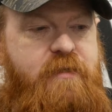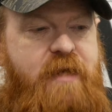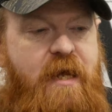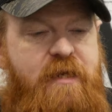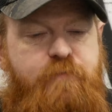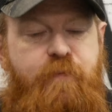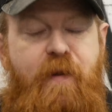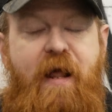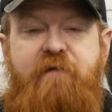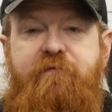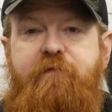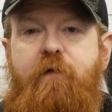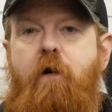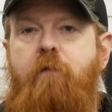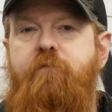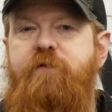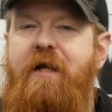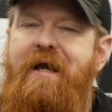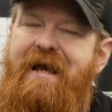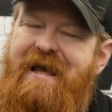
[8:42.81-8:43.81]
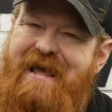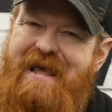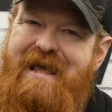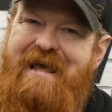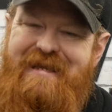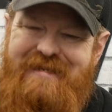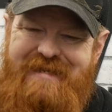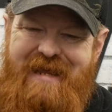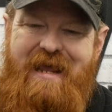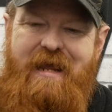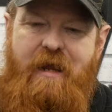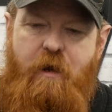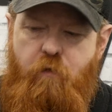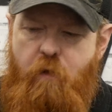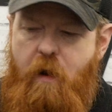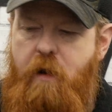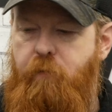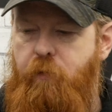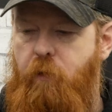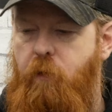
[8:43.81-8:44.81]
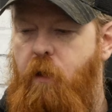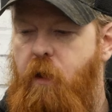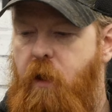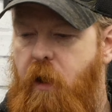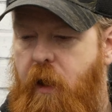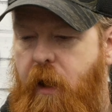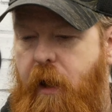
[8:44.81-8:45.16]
test platforms is incredible.